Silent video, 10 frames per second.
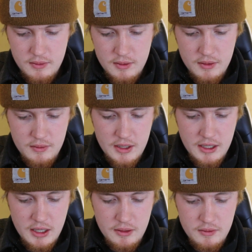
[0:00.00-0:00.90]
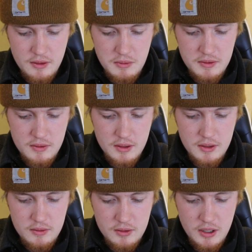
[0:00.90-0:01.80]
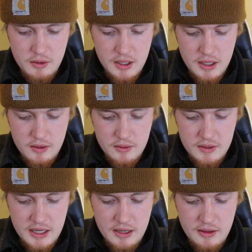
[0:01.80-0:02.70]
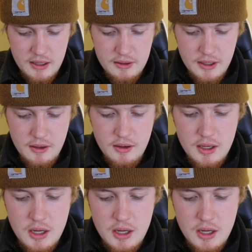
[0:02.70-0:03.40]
because I can't see what's on the screen right now because I added that later.